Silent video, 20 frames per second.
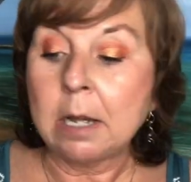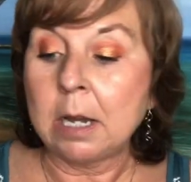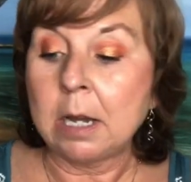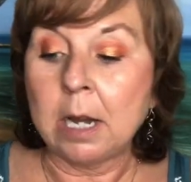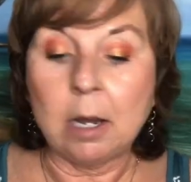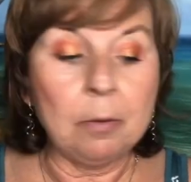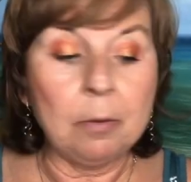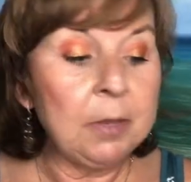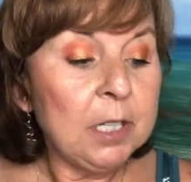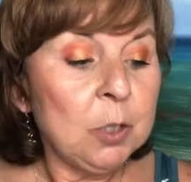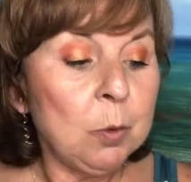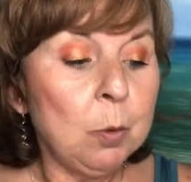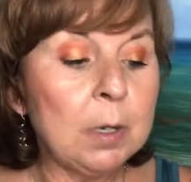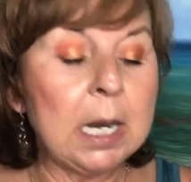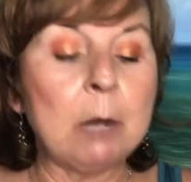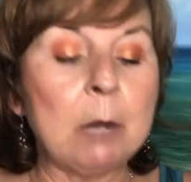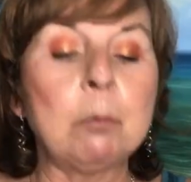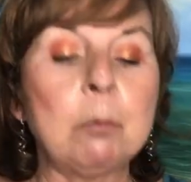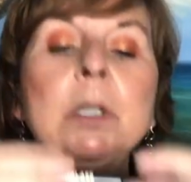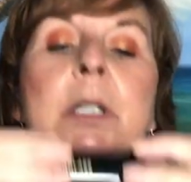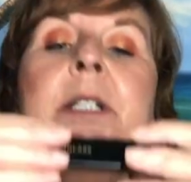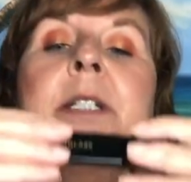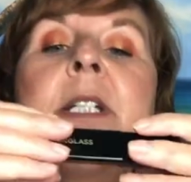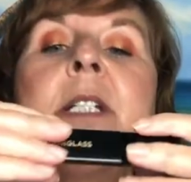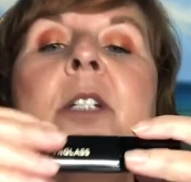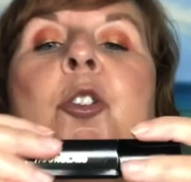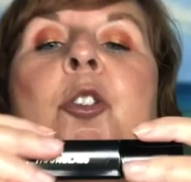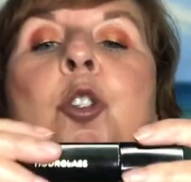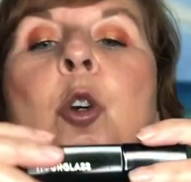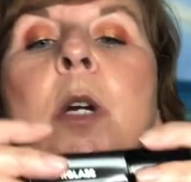Now, this one I really
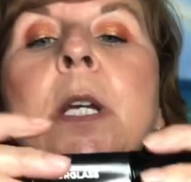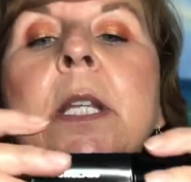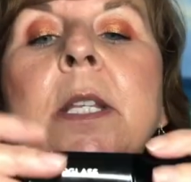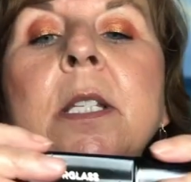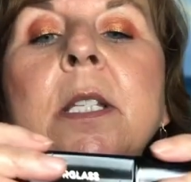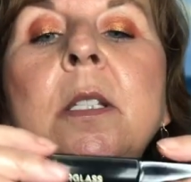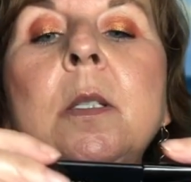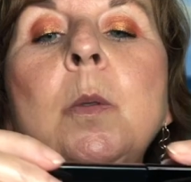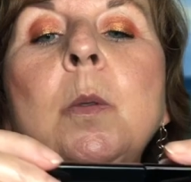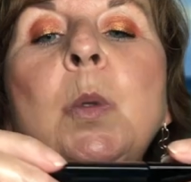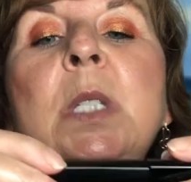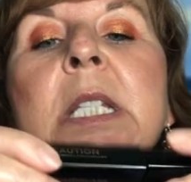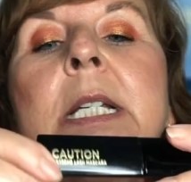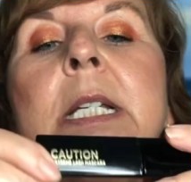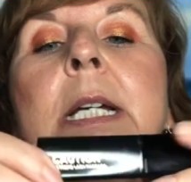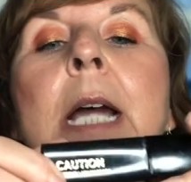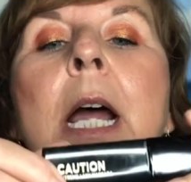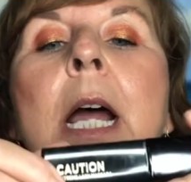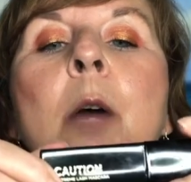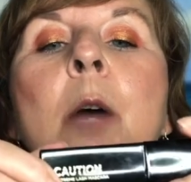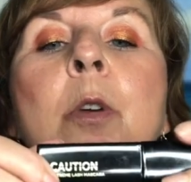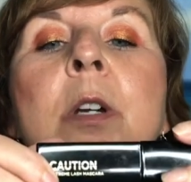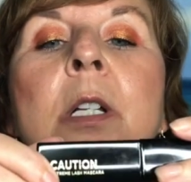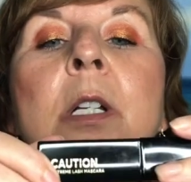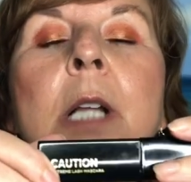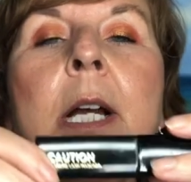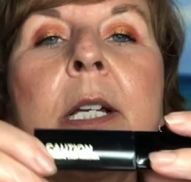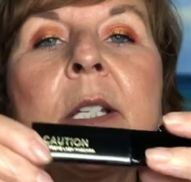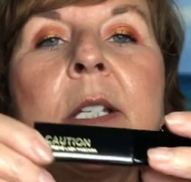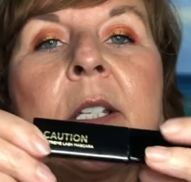did enjoy. This is the
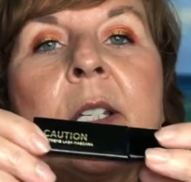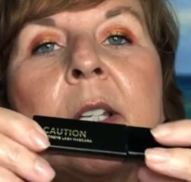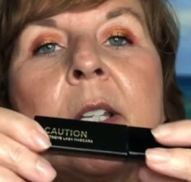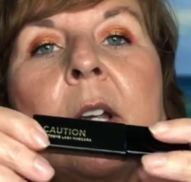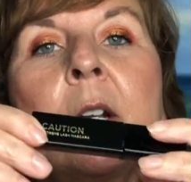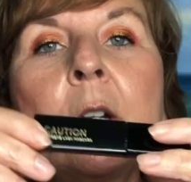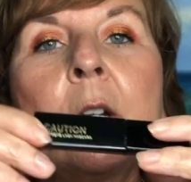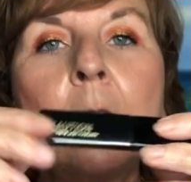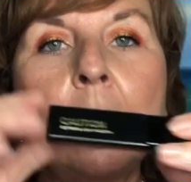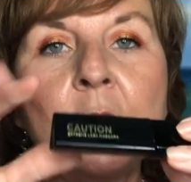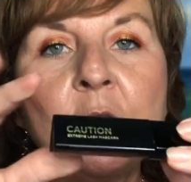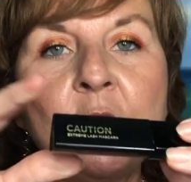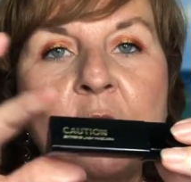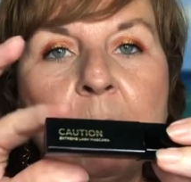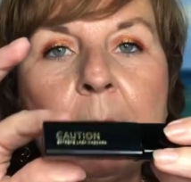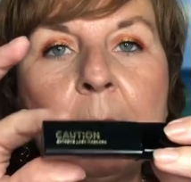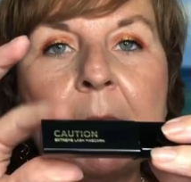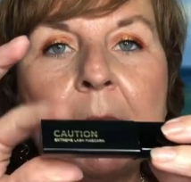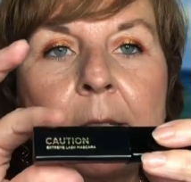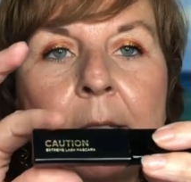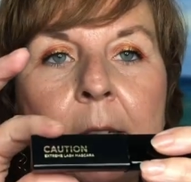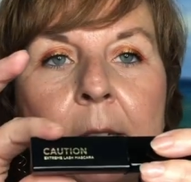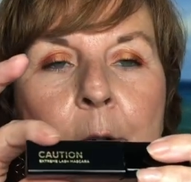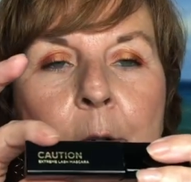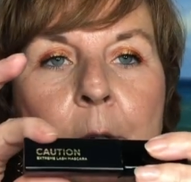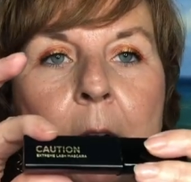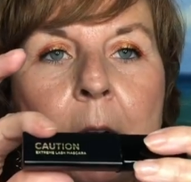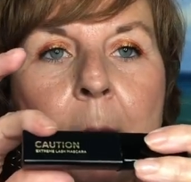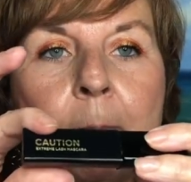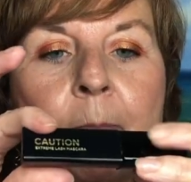Hourglass Caution
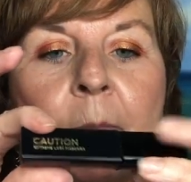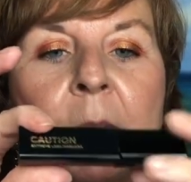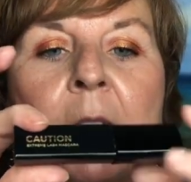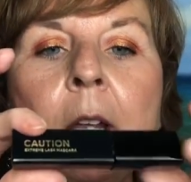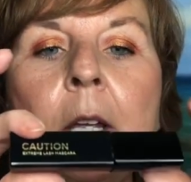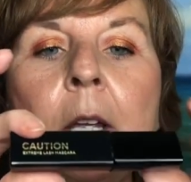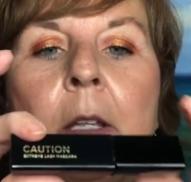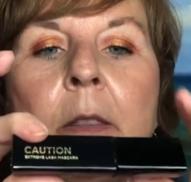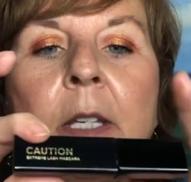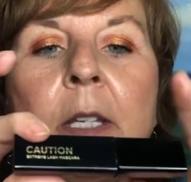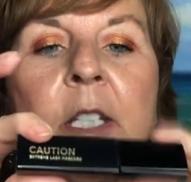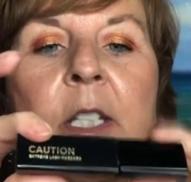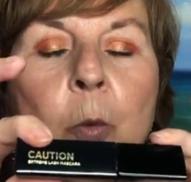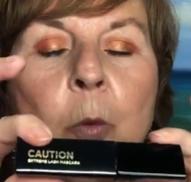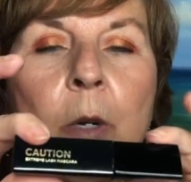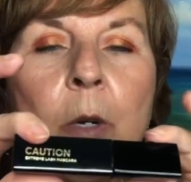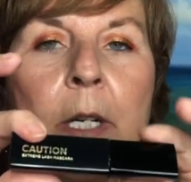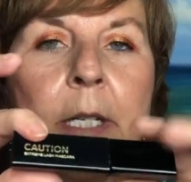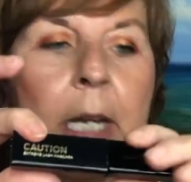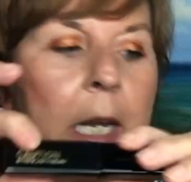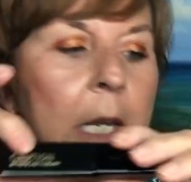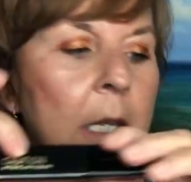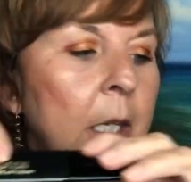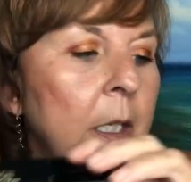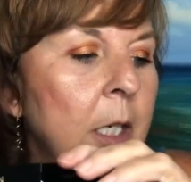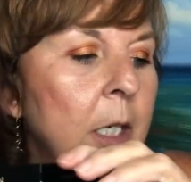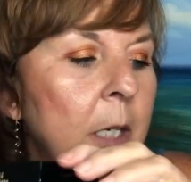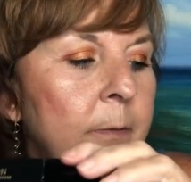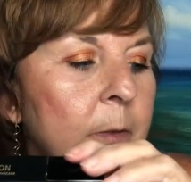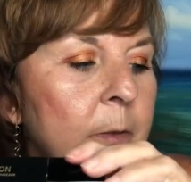Mascara. This one and
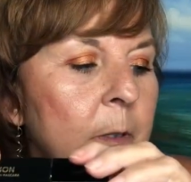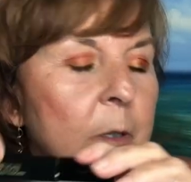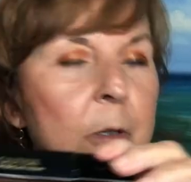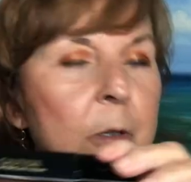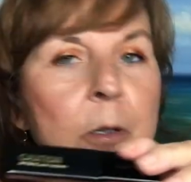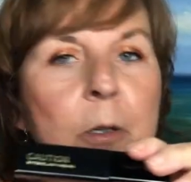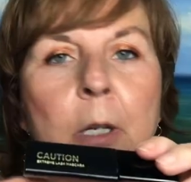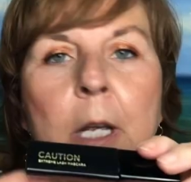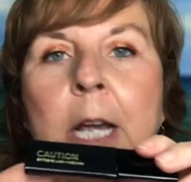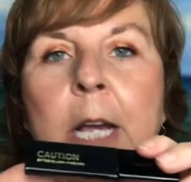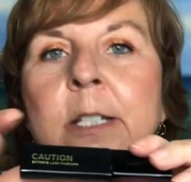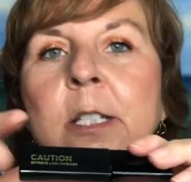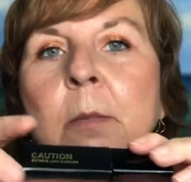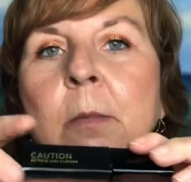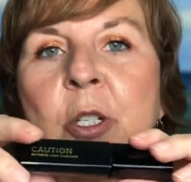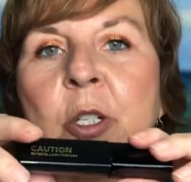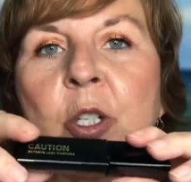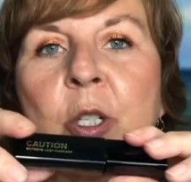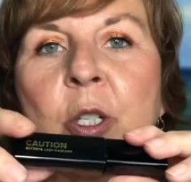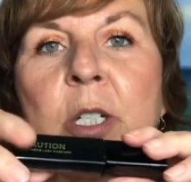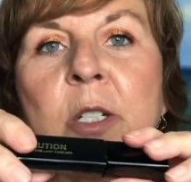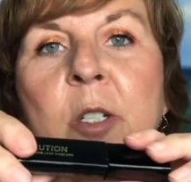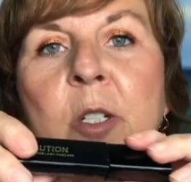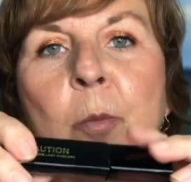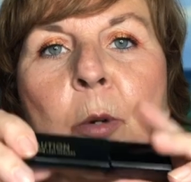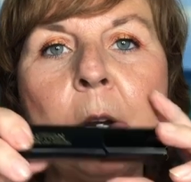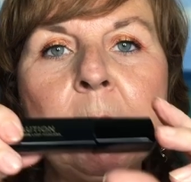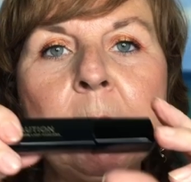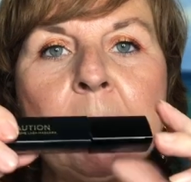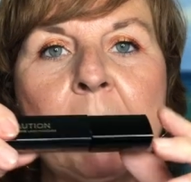the CoverGirl Exhibitionist are
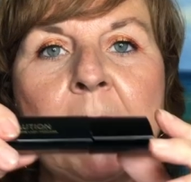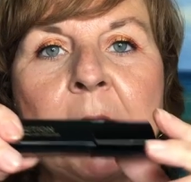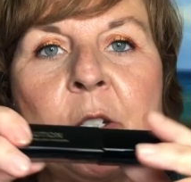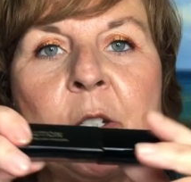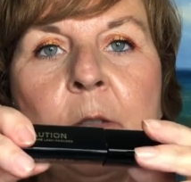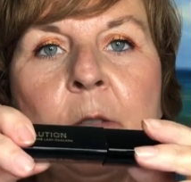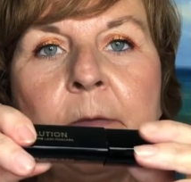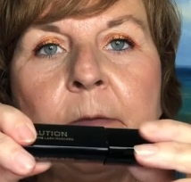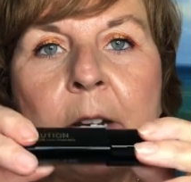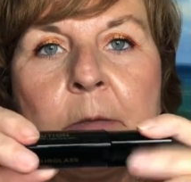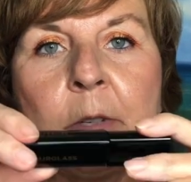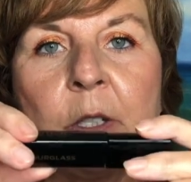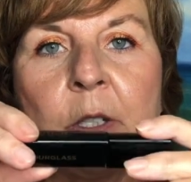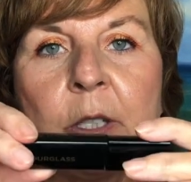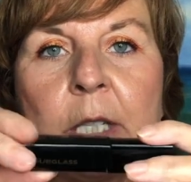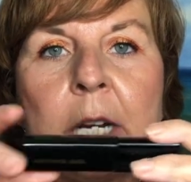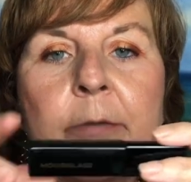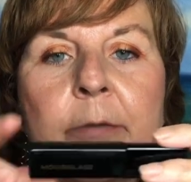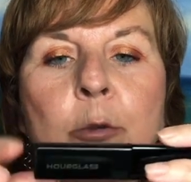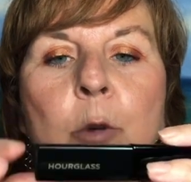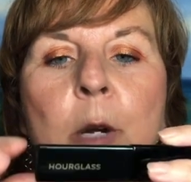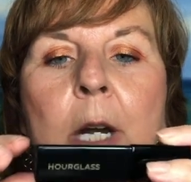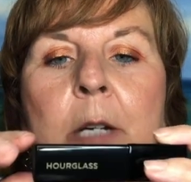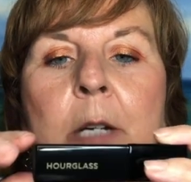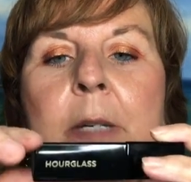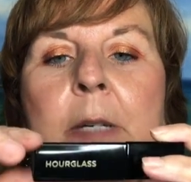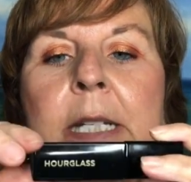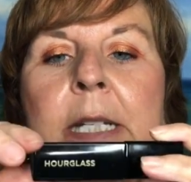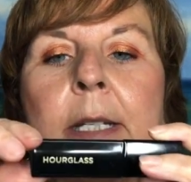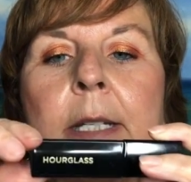probably my two favorites that I've
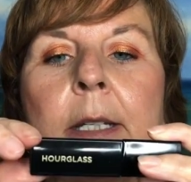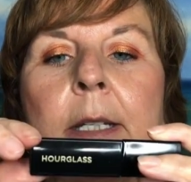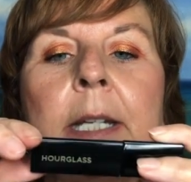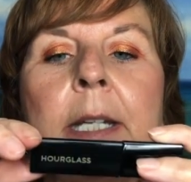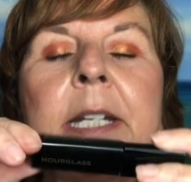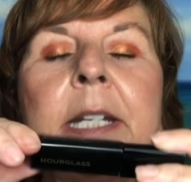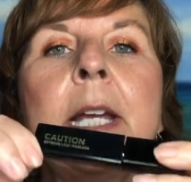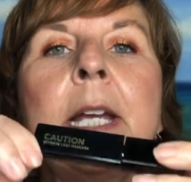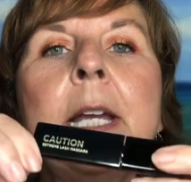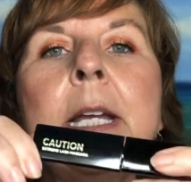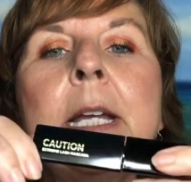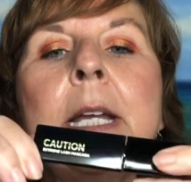tried recently.